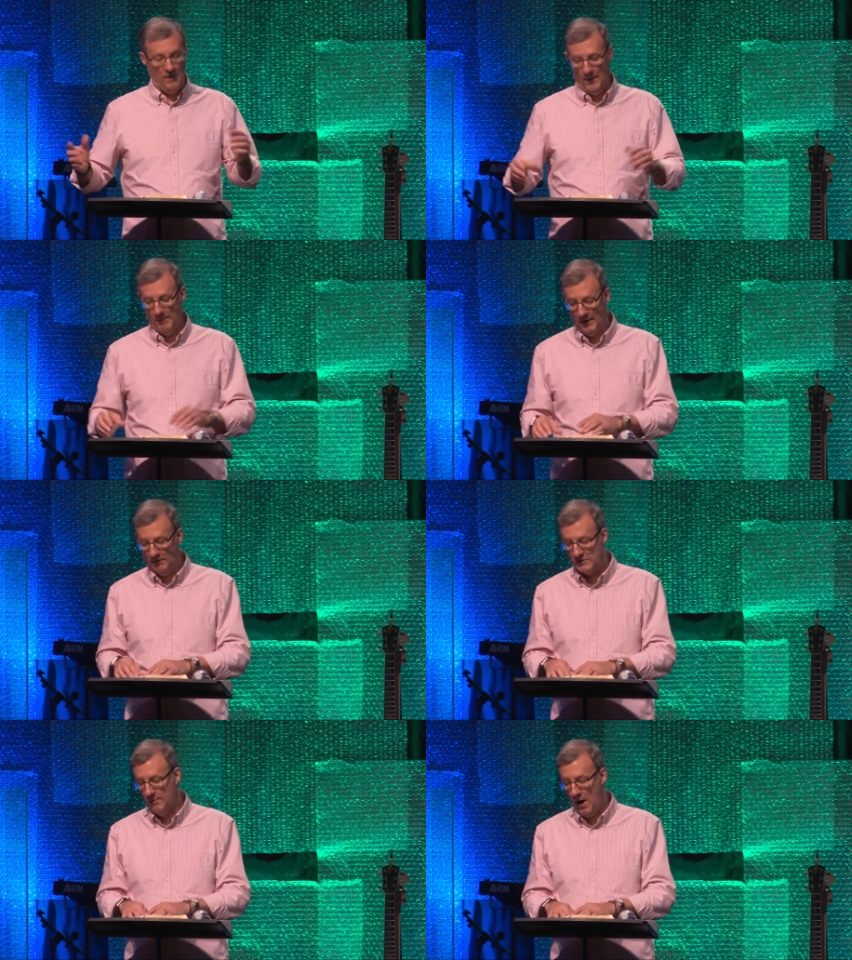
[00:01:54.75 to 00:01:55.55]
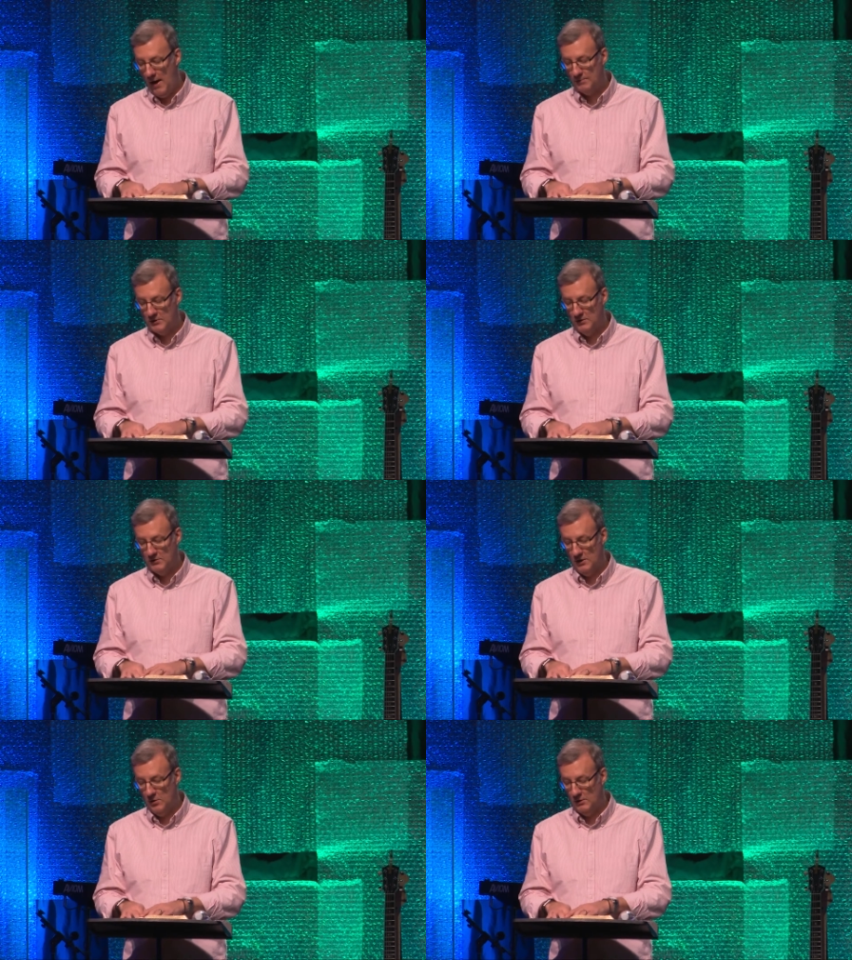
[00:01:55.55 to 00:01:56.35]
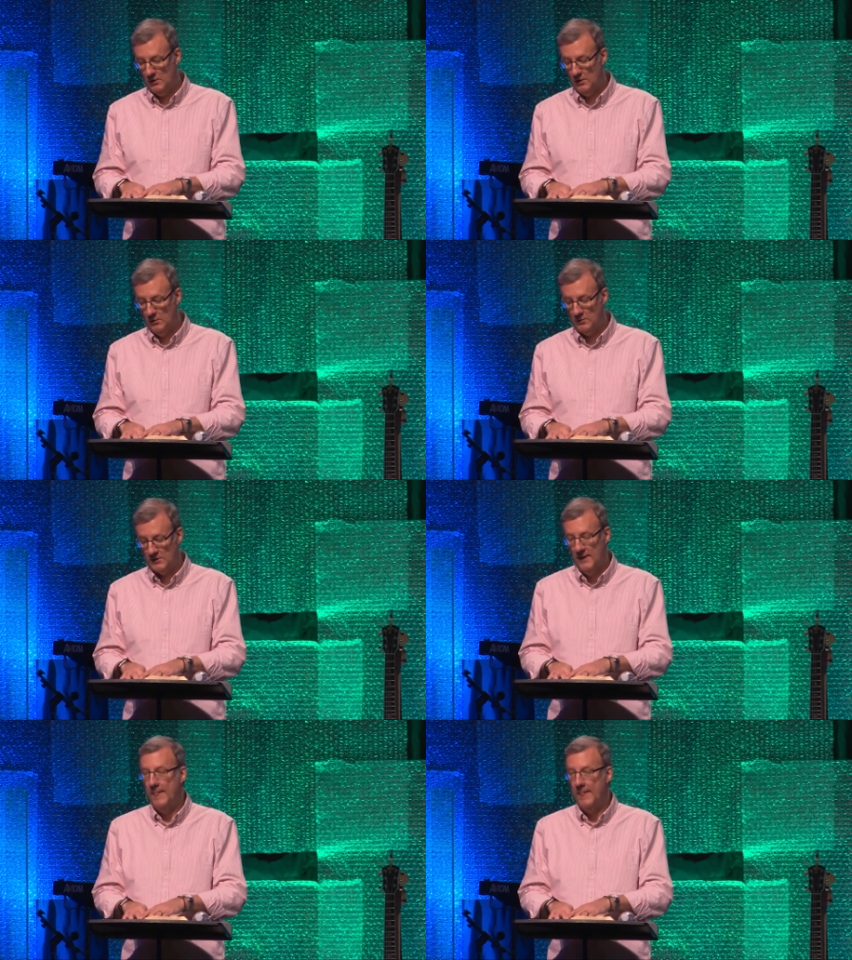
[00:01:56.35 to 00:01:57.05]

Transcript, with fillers: and maybe give some options that you can use